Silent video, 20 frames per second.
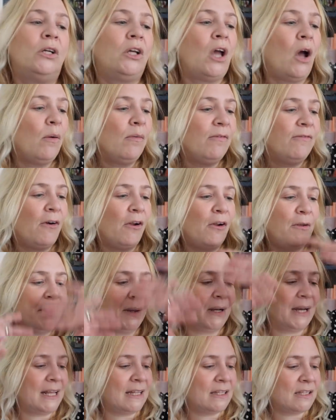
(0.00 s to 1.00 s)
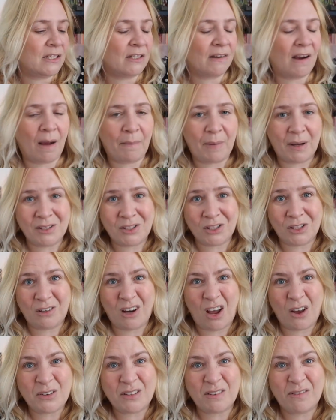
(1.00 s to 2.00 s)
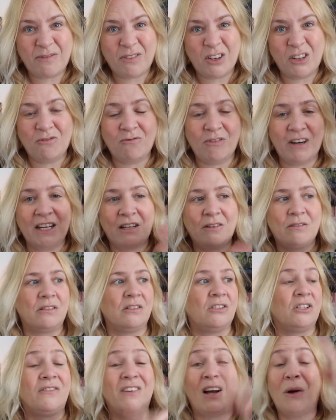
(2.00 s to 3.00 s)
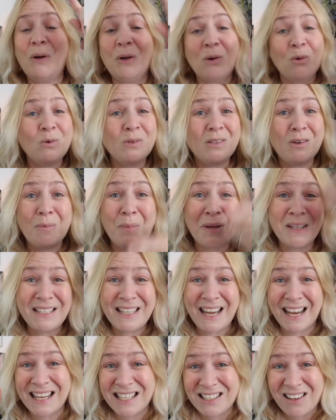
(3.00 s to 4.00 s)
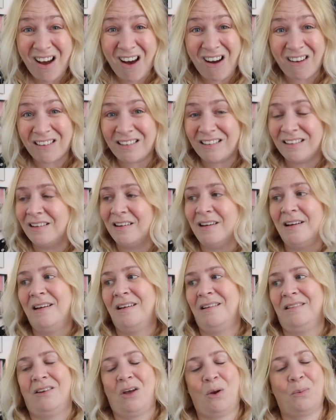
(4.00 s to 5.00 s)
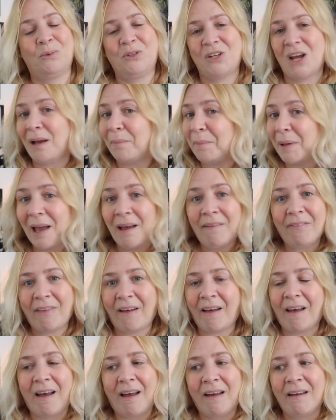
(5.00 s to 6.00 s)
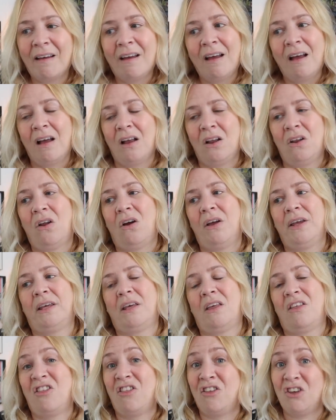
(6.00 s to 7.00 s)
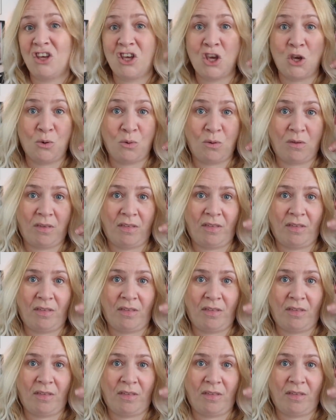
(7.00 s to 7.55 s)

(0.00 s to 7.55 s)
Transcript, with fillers: Go and follow me on Instagram. I do loads of fun reels and stuff. Oh, and also I'm on TikTok. Go and check me out there. Like the youth.